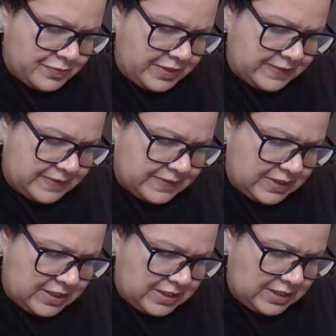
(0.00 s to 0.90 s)
Let's
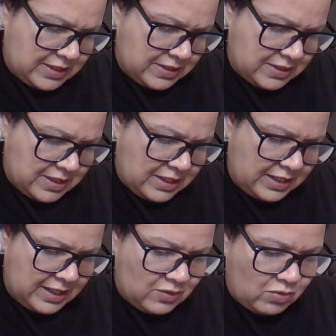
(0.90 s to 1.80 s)
see.
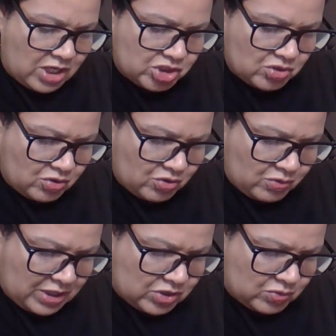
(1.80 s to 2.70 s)
Hand wash,
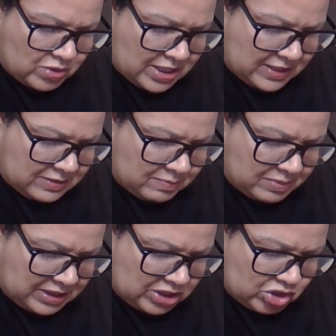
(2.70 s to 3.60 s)
coat, and do not
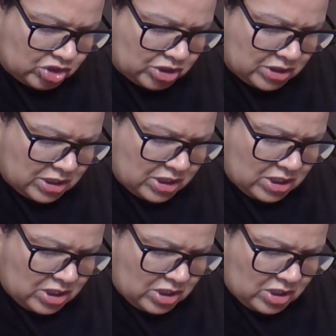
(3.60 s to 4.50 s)
bleach.
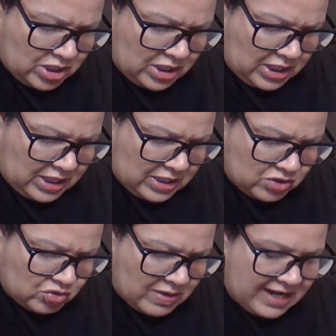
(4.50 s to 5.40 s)

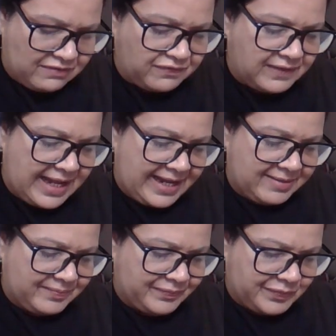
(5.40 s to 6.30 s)
And dry
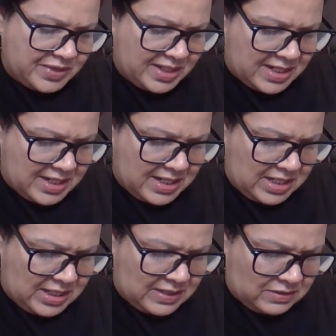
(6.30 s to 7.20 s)
flat.
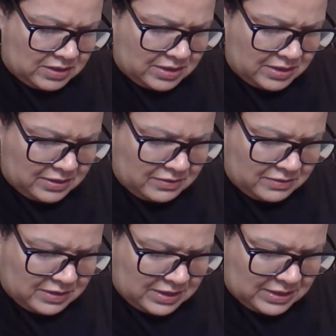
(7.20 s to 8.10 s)
And the
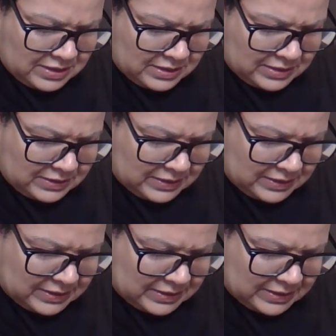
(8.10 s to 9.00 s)
color
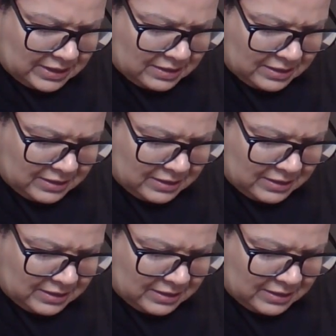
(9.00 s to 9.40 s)
is...